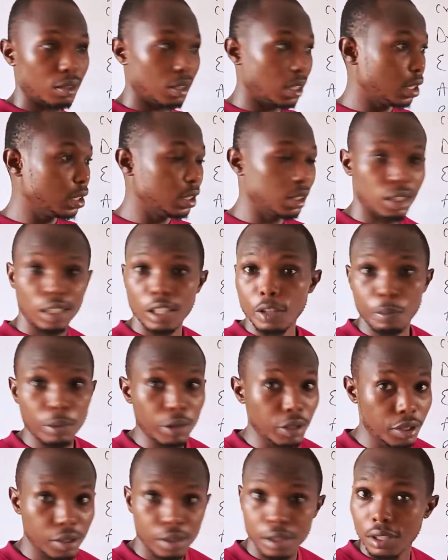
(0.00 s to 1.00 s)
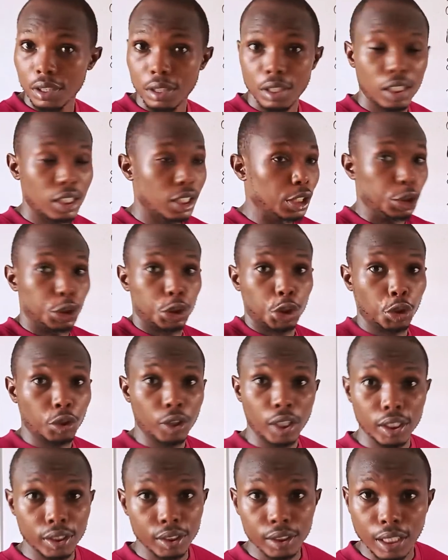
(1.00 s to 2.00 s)
any expense,
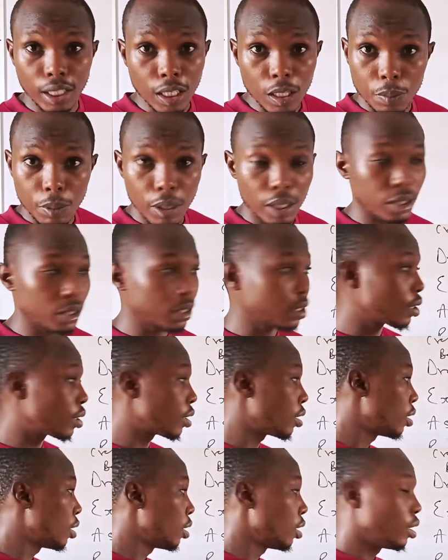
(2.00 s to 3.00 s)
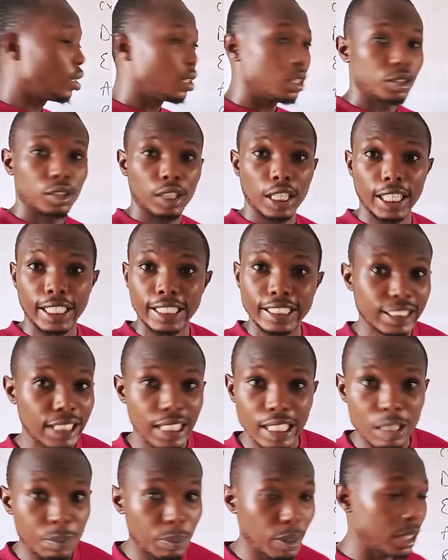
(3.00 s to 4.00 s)
insurance expense, rent
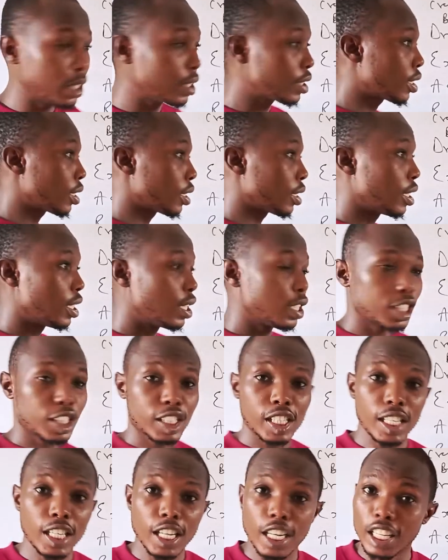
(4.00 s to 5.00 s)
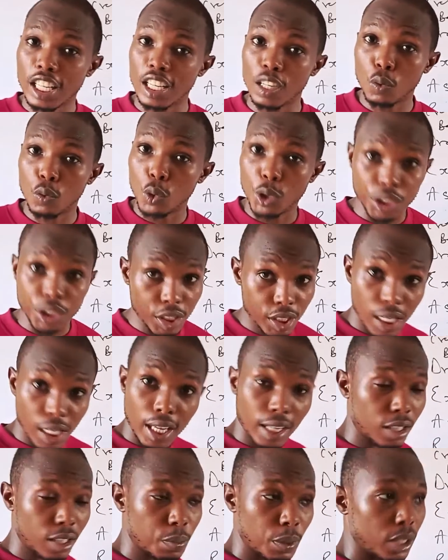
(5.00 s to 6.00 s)
expense, salary and wages
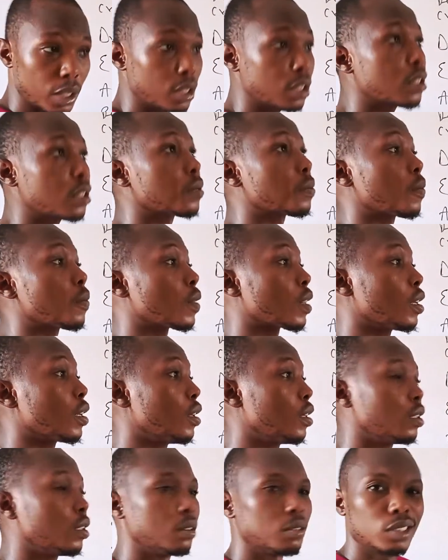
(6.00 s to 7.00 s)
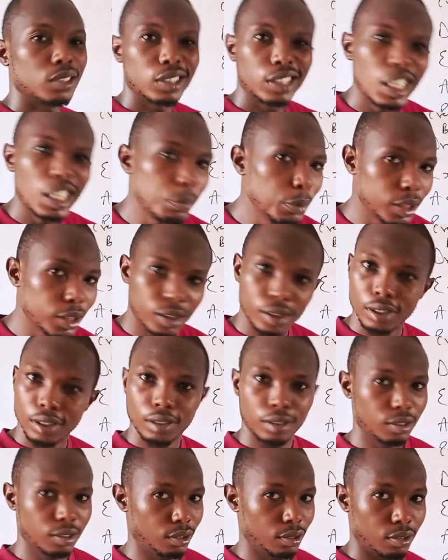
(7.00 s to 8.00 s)
expense, name
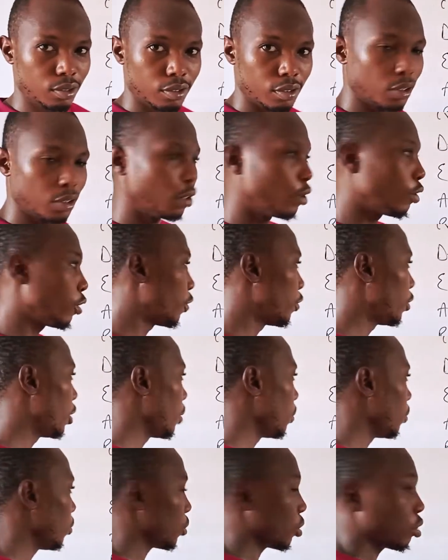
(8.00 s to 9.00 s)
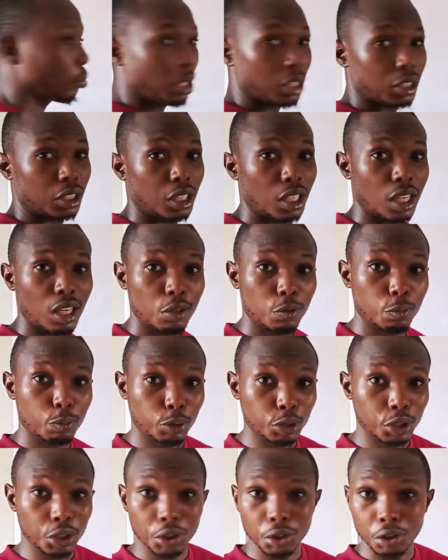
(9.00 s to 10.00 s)
it, all of them. Raw material, you
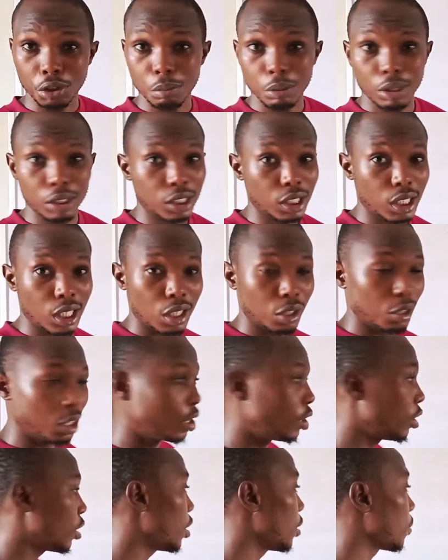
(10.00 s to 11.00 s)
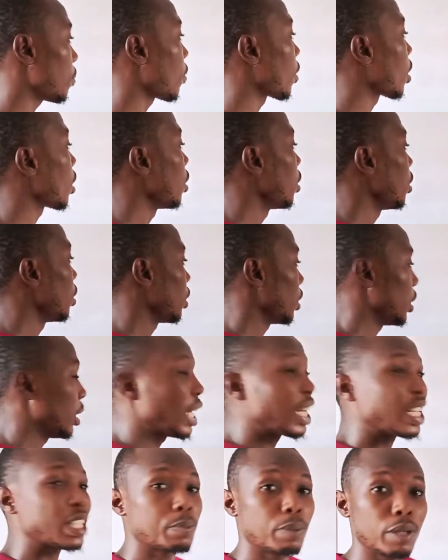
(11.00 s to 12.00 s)
purchase the raw material, anything. The
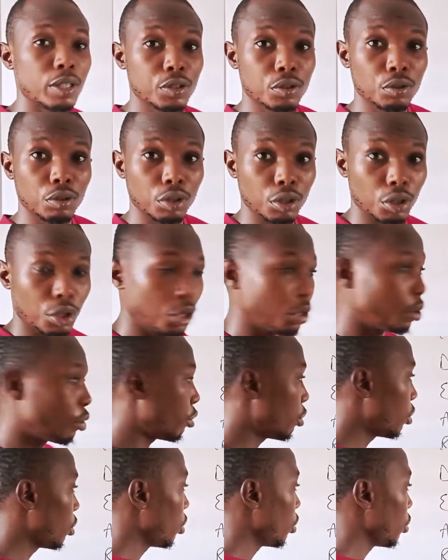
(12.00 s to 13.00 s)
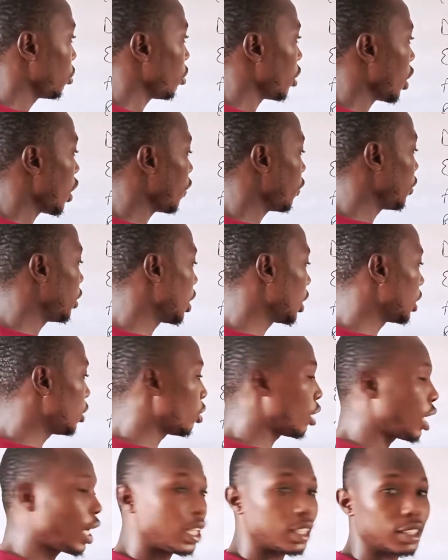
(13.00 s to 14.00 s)
expense you incur, you have then
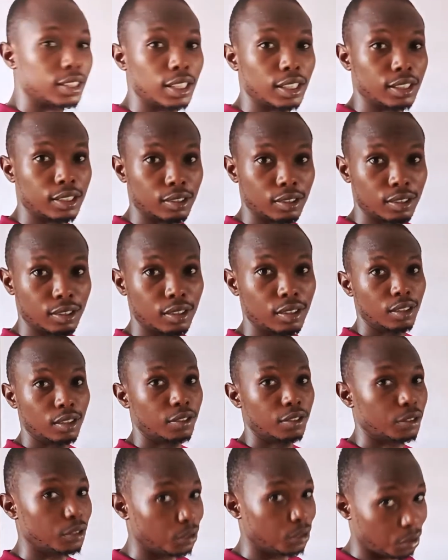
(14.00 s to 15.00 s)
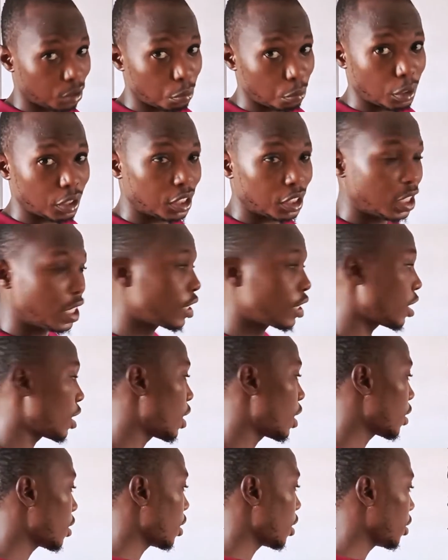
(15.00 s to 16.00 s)
your asset. Of course, raw materials and
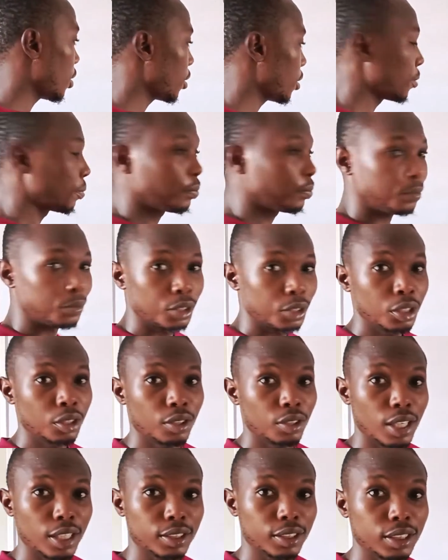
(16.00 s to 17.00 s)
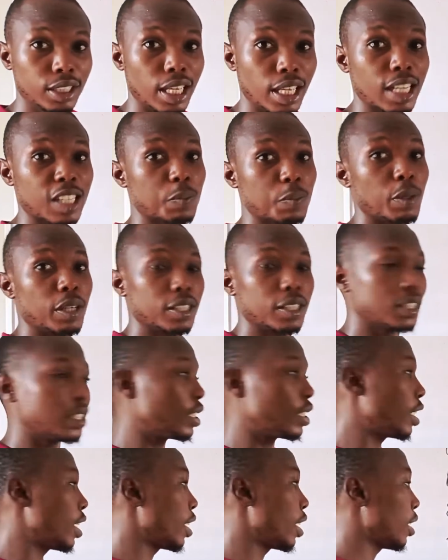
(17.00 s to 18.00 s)
asset, right? The expense
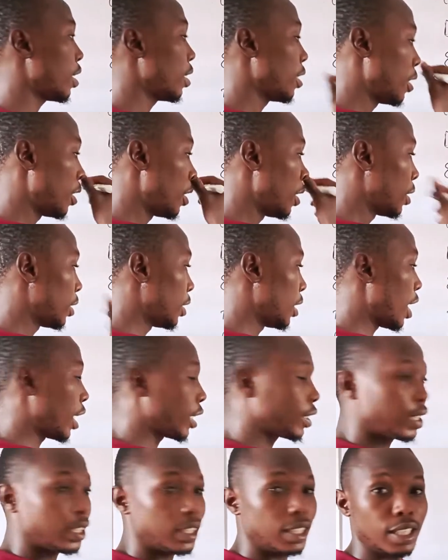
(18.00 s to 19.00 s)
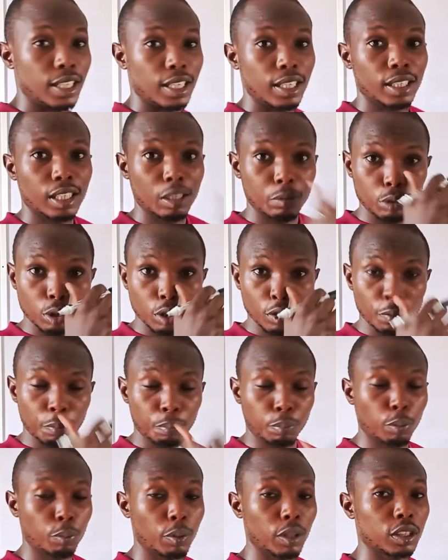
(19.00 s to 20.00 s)
here, the asset here can be your
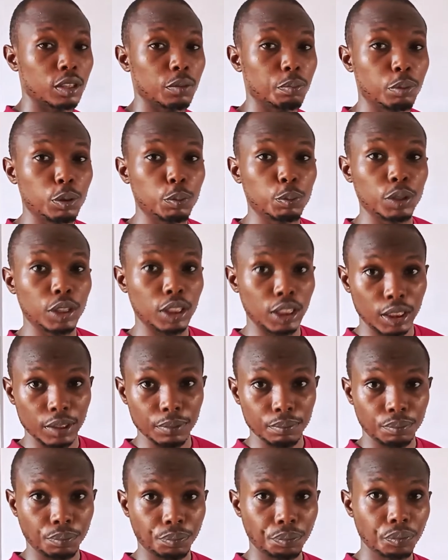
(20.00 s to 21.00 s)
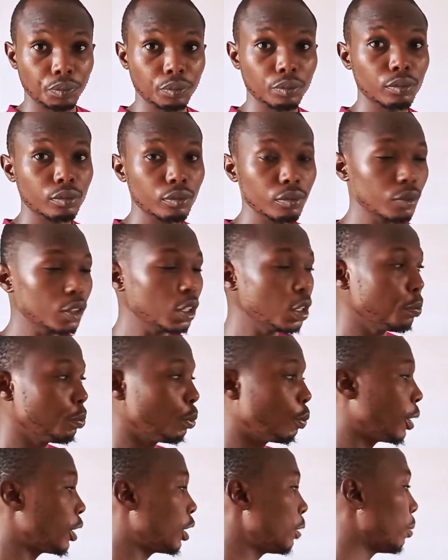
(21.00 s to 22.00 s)
property PPE,
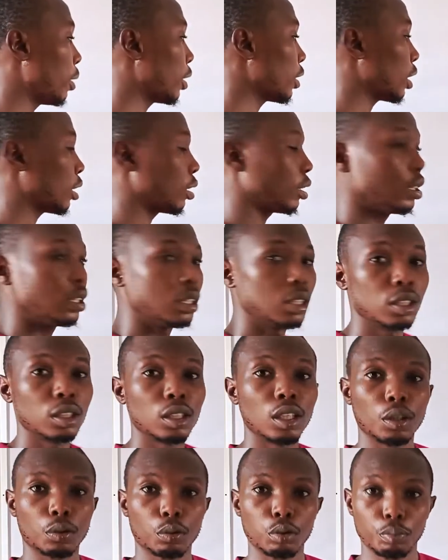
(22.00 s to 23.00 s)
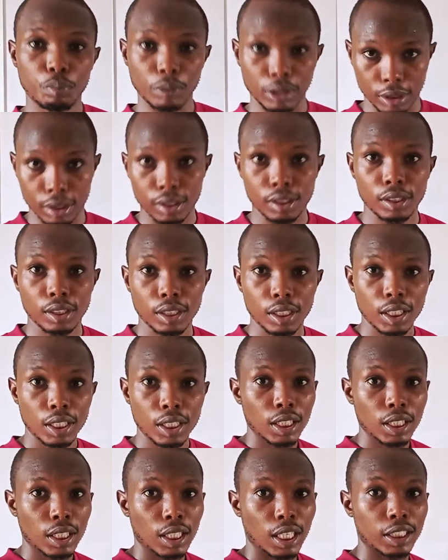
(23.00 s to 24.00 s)
property plant and equipment,
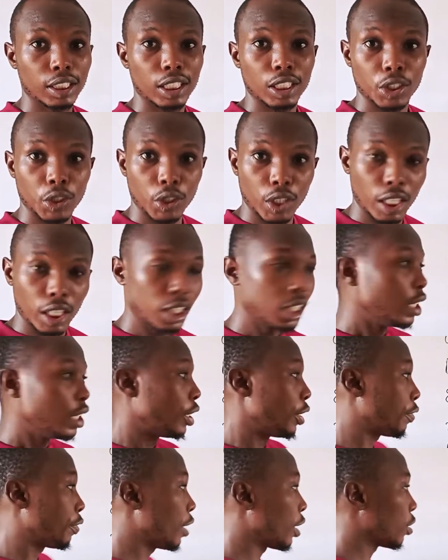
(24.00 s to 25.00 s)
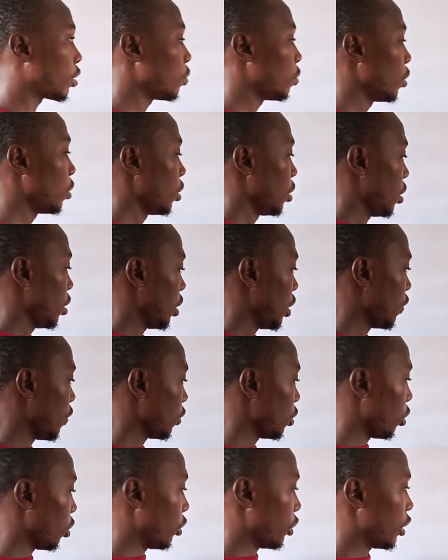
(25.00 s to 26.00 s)
and any other. In fact,
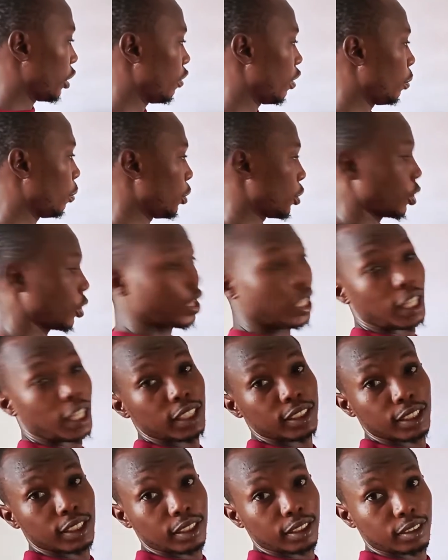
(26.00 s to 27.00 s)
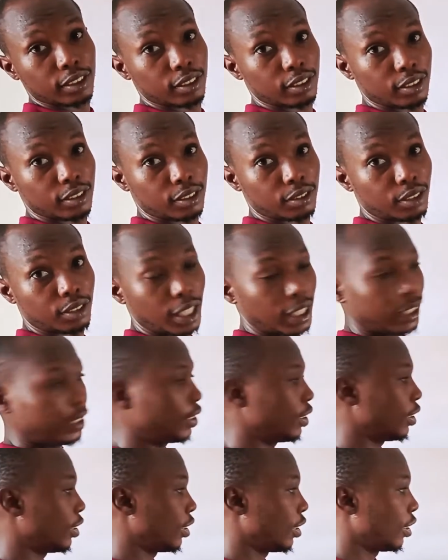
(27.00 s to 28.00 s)
even your receivable is under asset, right?
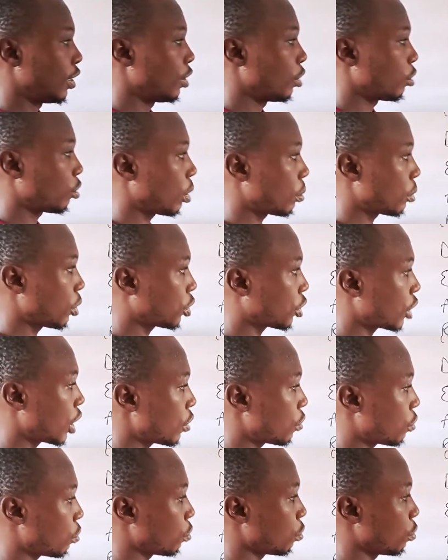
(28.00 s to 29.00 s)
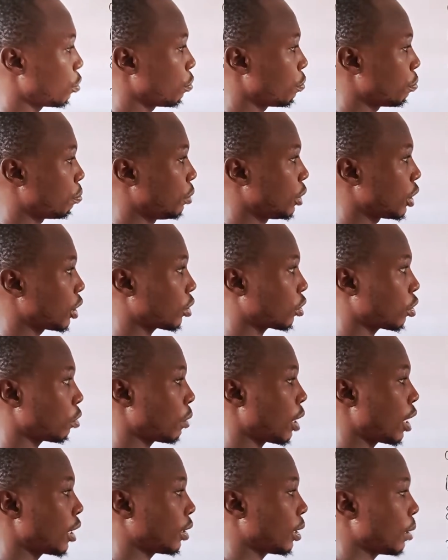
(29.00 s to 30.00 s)
So I'm just trying to bring
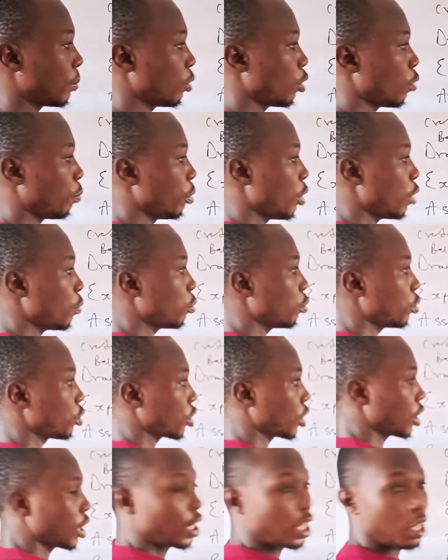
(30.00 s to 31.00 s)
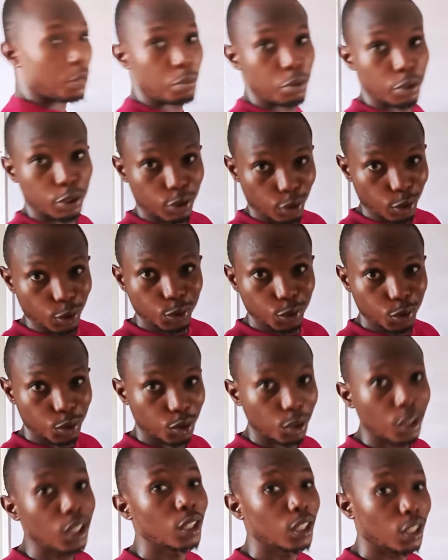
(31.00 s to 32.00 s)
some item. Your payable is under liability also.
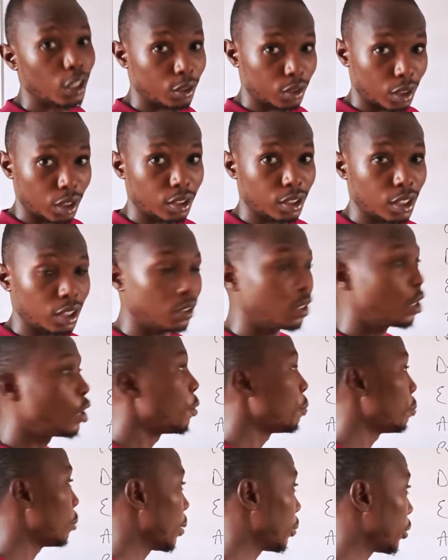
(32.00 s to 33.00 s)
I understand, but